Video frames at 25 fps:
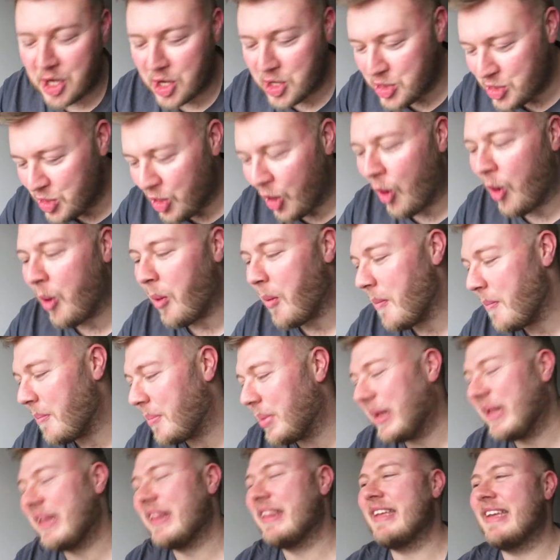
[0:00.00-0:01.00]
not
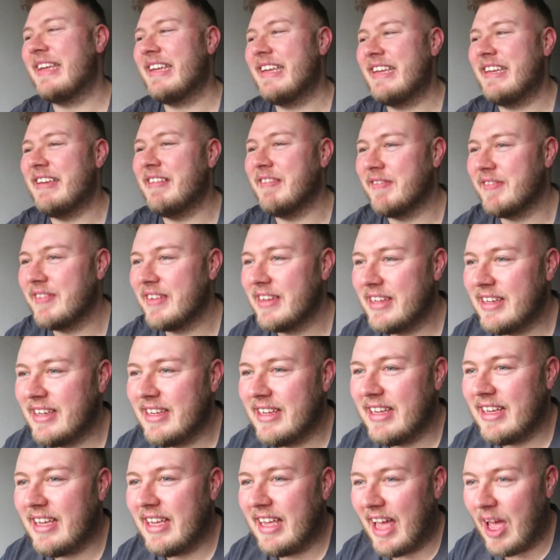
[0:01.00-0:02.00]
believe
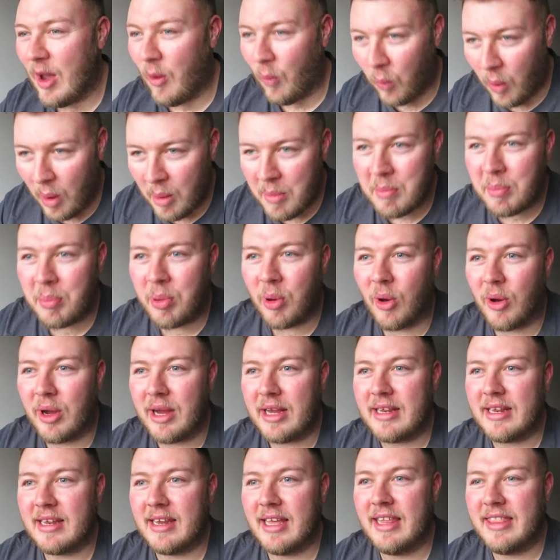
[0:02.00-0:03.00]
at one
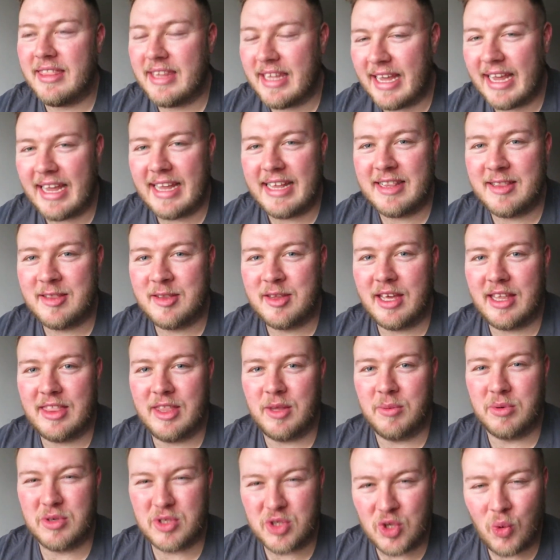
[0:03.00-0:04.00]
point at the end
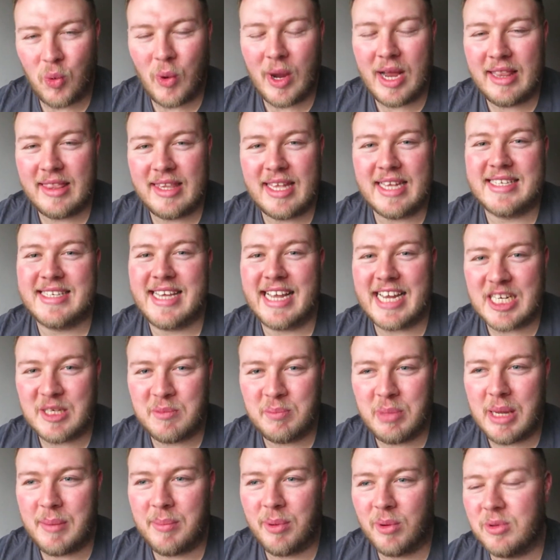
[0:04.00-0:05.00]
there was 26
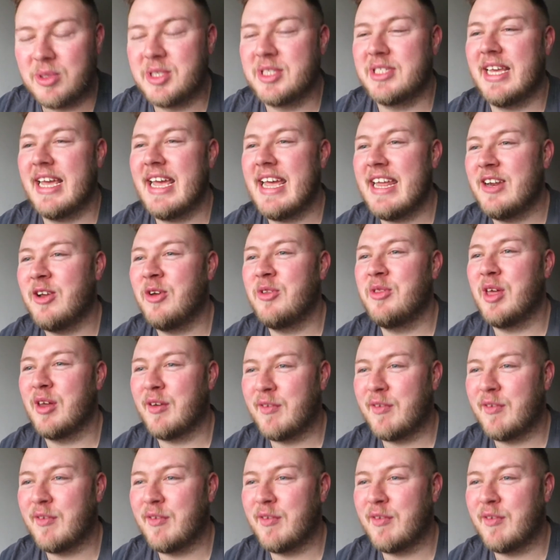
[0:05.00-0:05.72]
people sitting on their